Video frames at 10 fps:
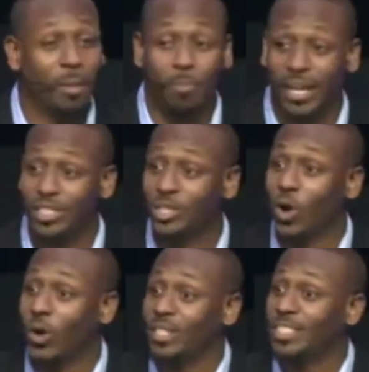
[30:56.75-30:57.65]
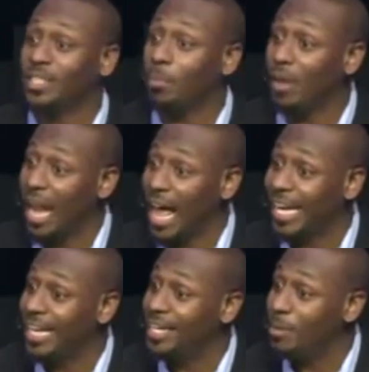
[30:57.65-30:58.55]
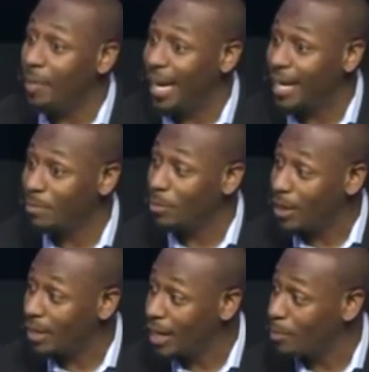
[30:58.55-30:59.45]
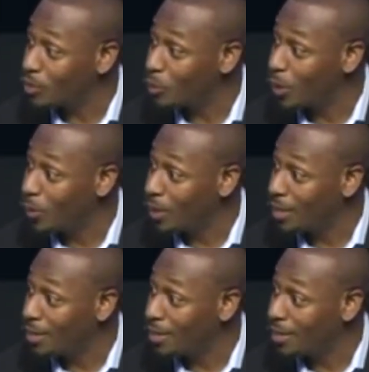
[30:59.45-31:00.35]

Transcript: based on supply and demand. Remember Economics 101?